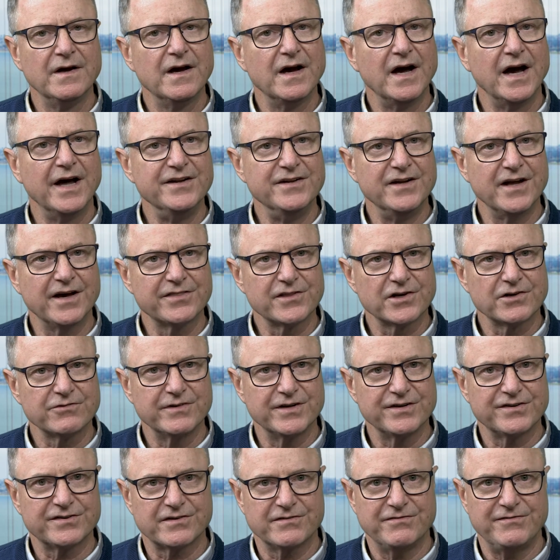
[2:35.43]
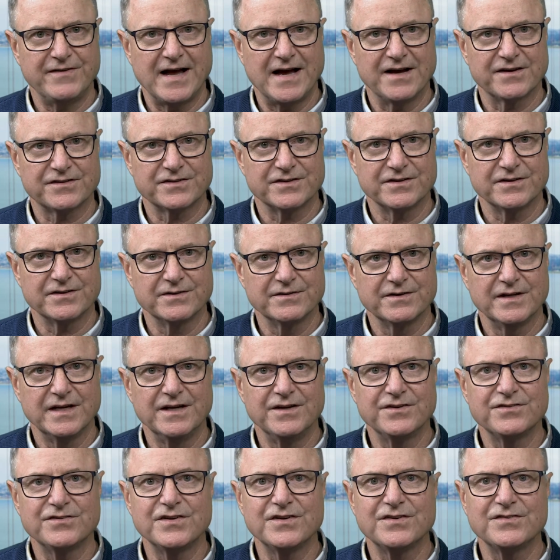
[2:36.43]
Another risk factor
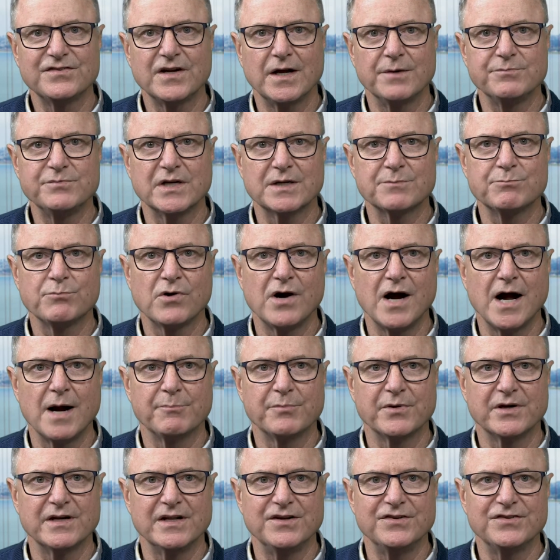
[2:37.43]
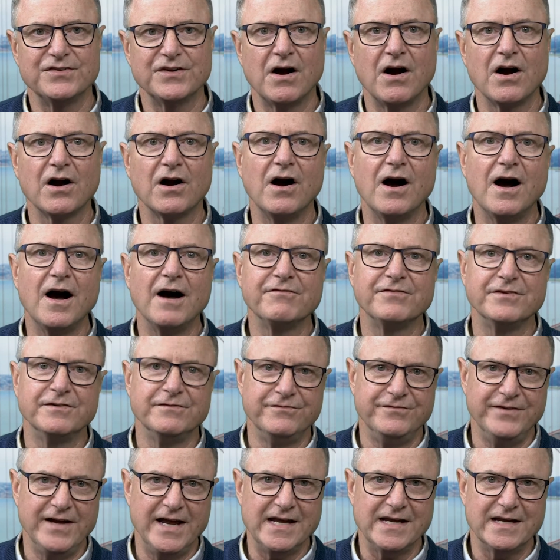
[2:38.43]
is the subject properties are often
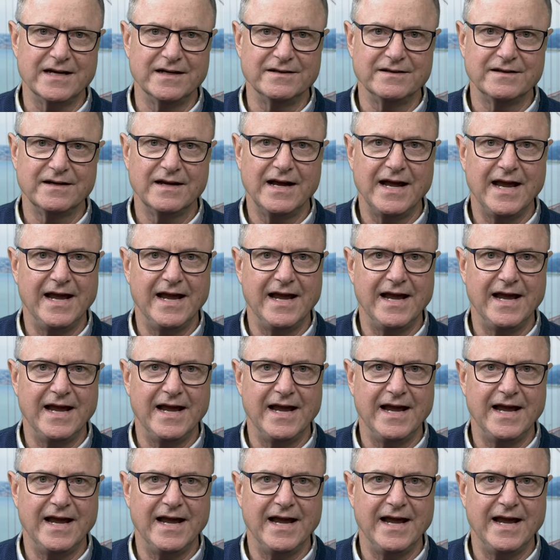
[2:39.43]
vacant